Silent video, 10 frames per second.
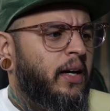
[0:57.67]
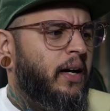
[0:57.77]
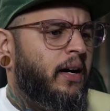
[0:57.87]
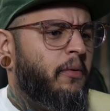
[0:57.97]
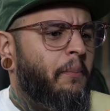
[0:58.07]

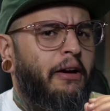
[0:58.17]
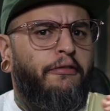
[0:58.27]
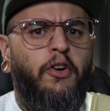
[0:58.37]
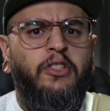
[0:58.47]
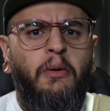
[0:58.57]
my
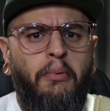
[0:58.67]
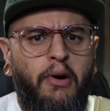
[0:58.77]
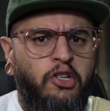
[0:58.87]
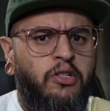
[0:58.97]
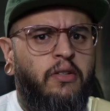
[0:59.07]
first
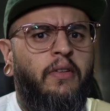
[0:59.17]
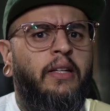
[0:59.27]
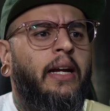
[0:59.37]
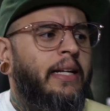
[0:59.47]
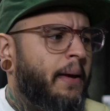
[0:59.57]
impressions of the
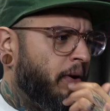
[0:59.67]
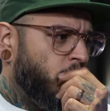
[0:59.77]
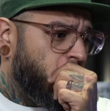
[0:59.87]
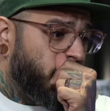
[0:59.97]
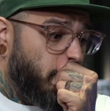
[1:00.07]
Dynamic
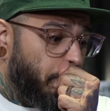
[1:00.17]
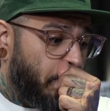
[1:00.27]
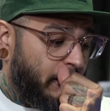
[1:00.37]
Reverb,